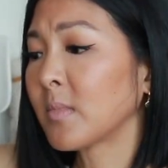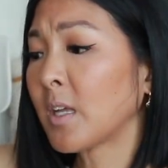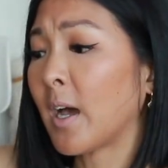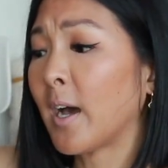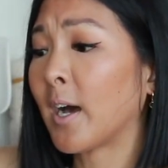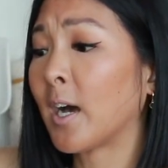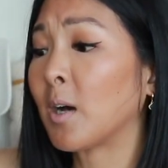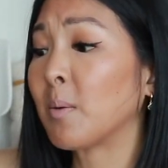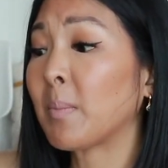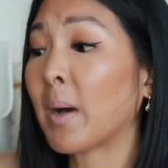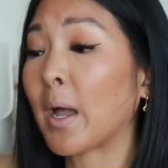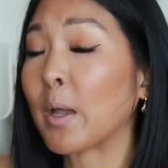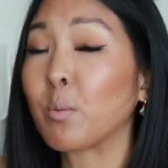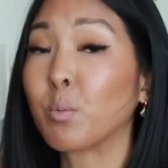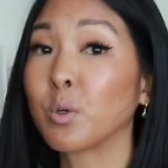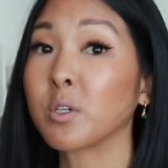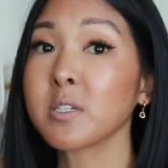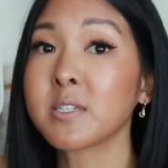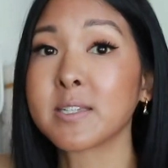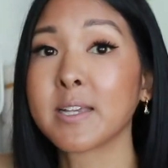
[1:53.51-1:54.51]
I
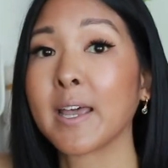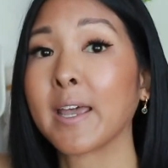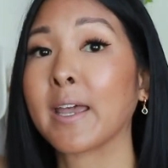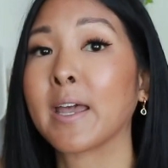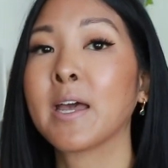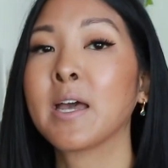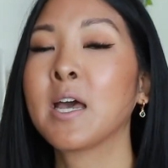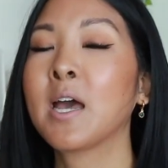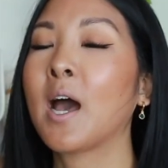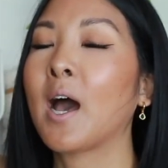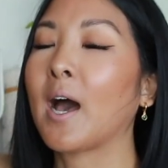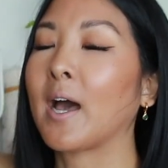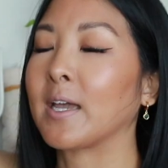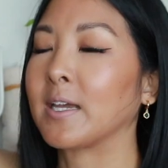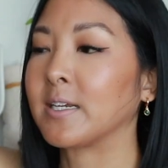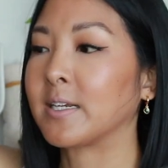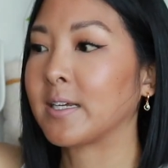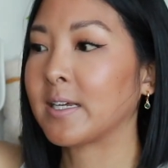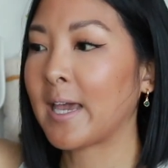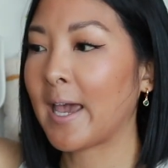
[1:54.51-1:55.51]
will say
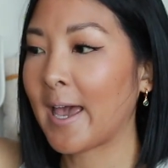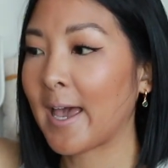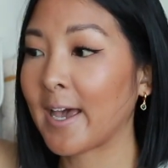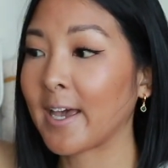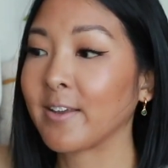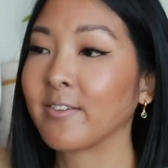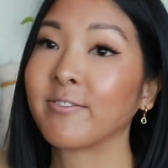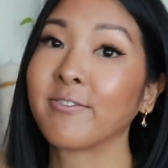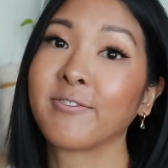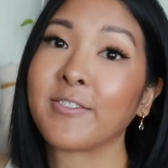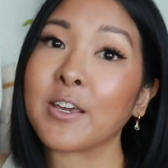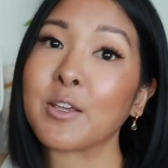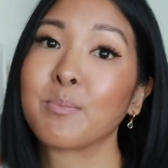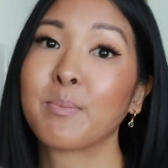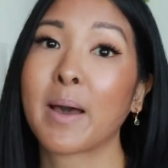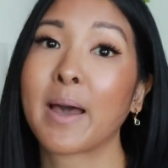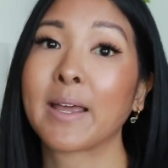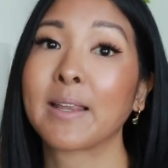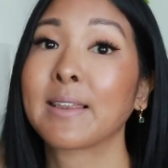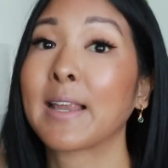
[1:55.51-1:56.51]
I can fit
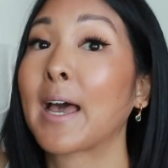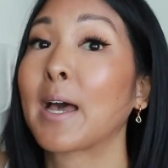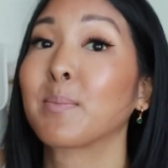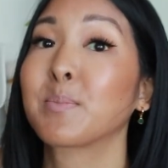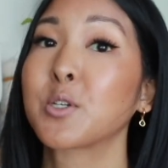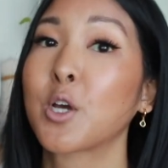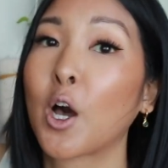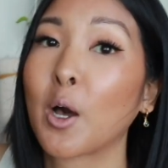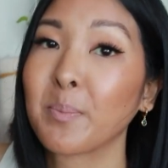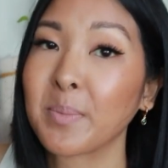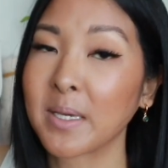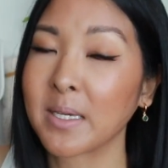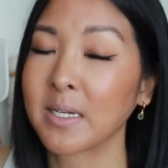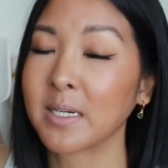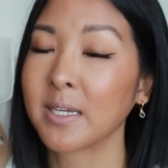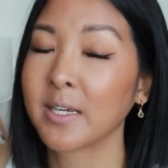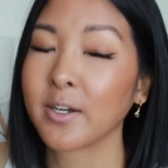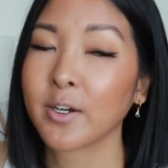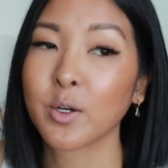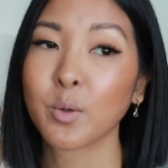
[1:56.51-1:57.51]
my laptop in
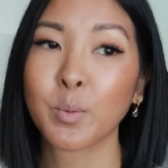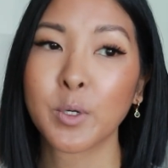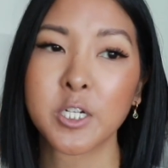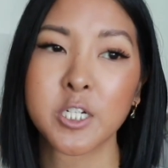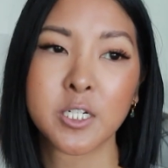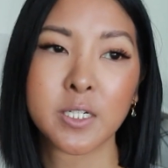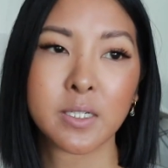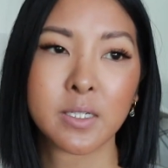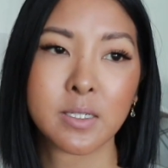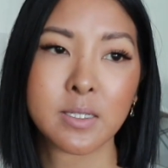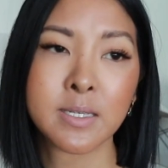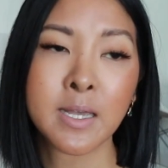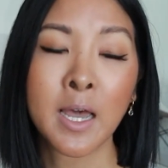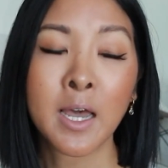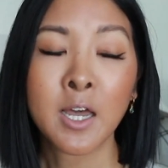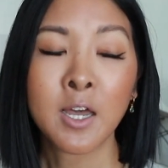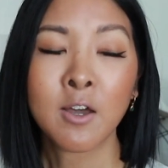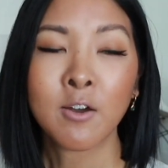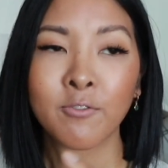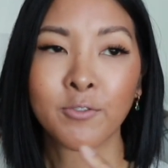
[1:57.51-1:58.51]
here, which is
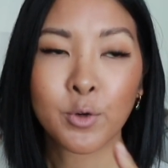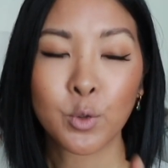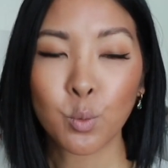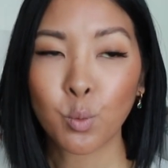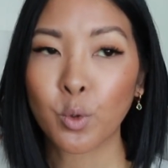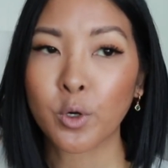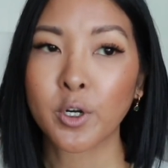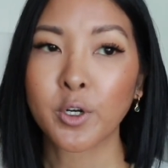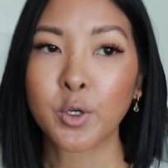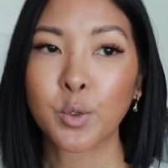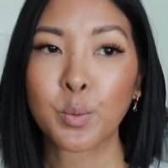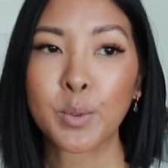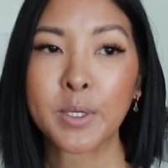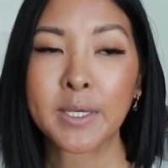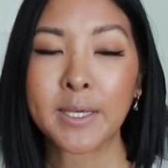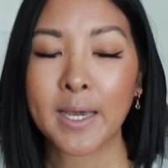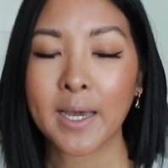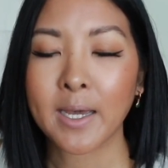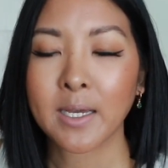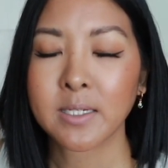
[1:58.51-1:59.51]
for work we
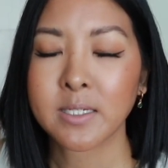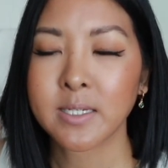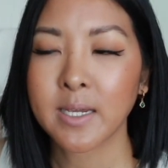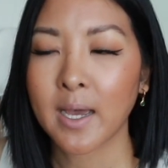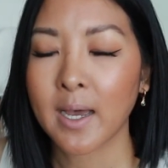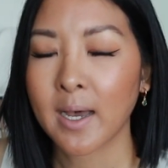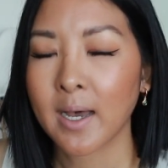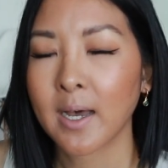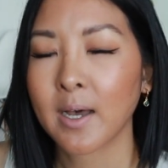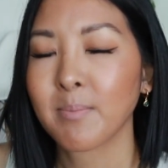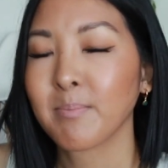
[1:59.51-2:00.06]
get a